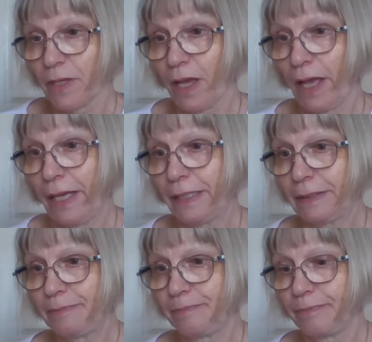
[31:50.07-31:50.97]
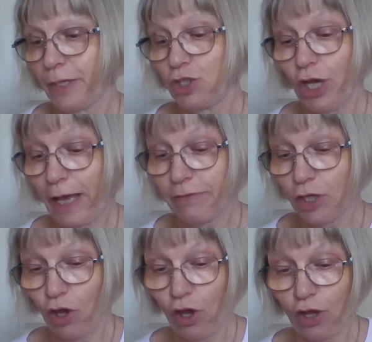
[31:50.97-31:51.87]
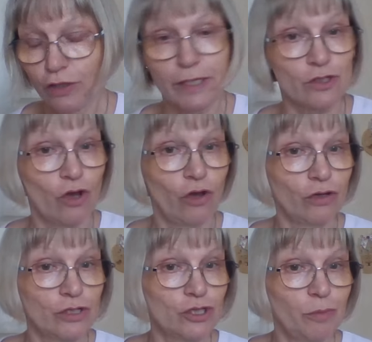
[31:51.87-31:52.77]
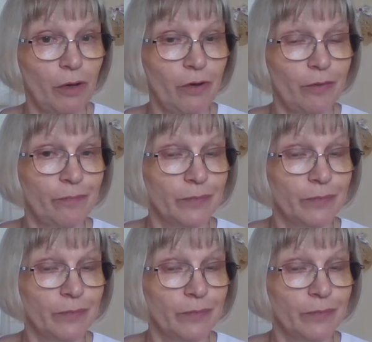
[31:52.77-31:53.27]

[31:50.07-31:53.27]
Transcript: Don't have any haul. It's August tomorrow.